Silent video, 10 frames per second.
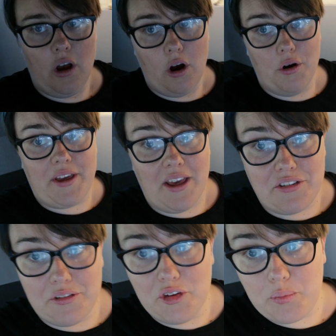Okay,
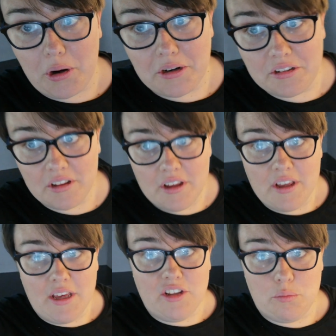so this part
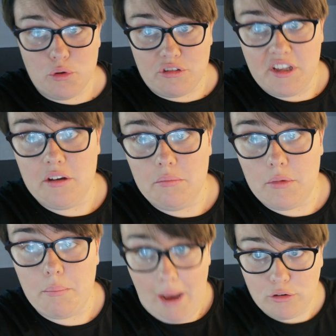is a museum
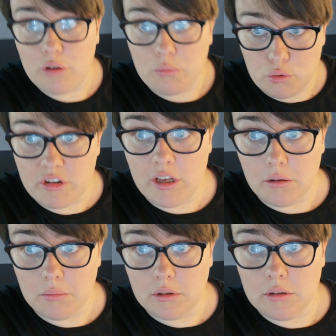about a museum.
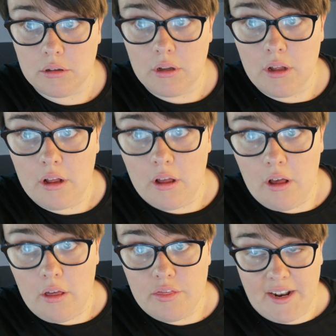
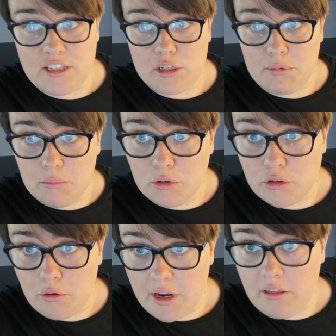That has to be the most
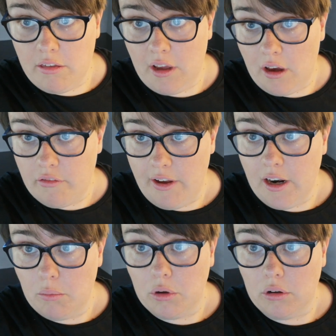Greek thing
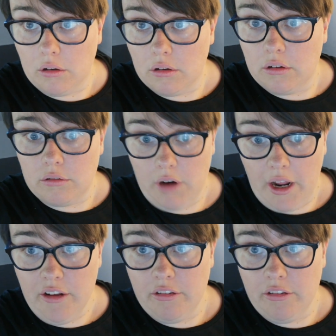available, right?